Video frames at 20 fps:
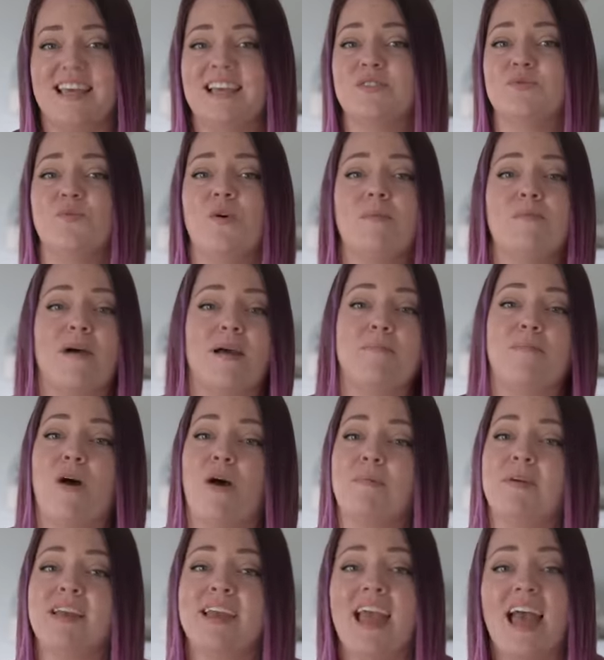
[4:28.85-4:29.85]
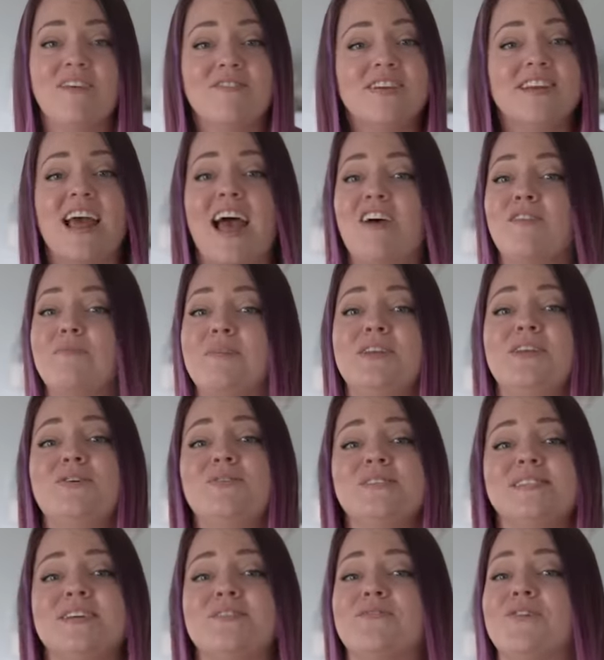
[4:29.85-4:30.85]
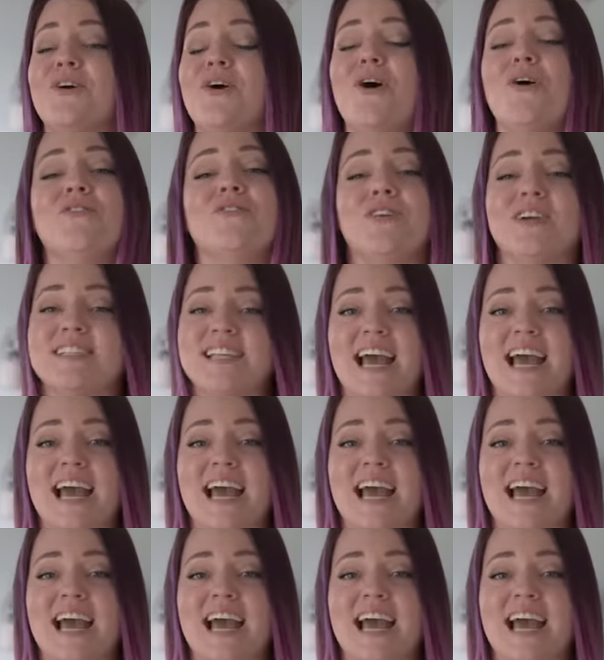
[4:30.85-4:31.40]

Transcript: It's what my mom and Kevin have been using for over a